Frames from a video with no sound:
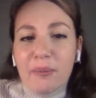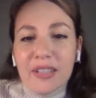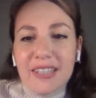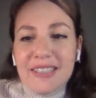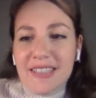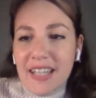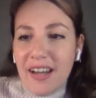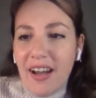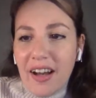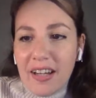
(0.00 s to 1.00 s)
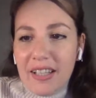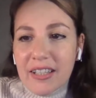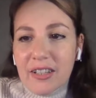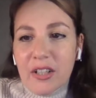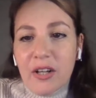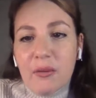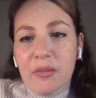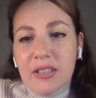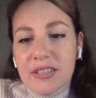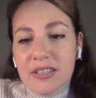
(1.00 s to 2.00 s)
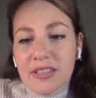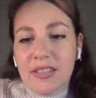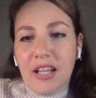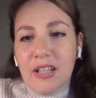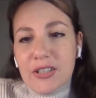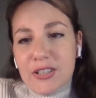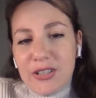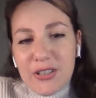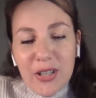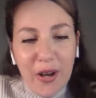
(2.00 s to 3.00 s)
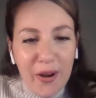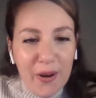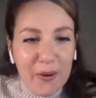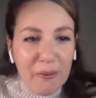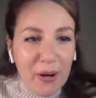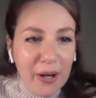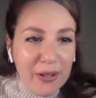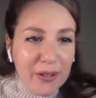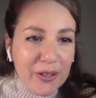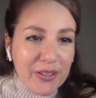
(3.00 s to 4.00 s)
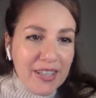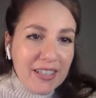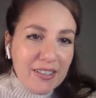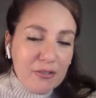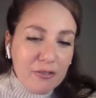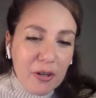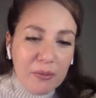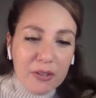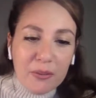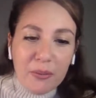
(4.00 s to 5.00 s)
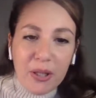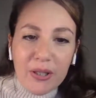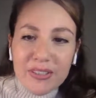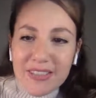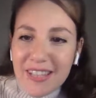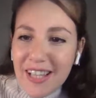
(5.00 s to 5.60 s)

please say hi in the comments, tell us where you're connecting from in the world.